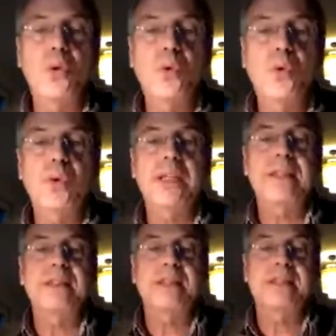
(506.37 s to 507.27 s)

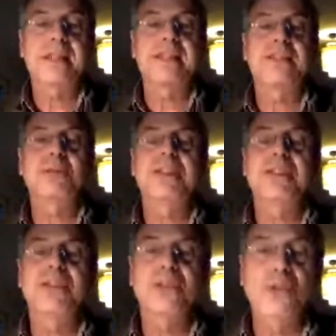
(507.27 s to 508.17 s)
exercise which is
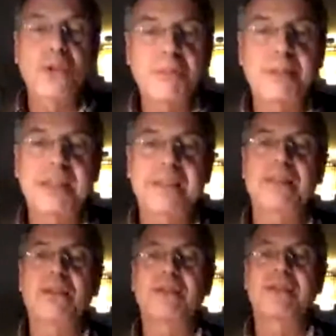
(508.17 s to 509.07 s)
not based on
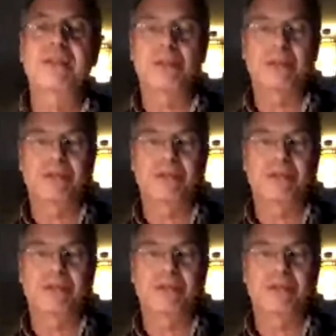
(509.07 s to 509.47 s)
sort of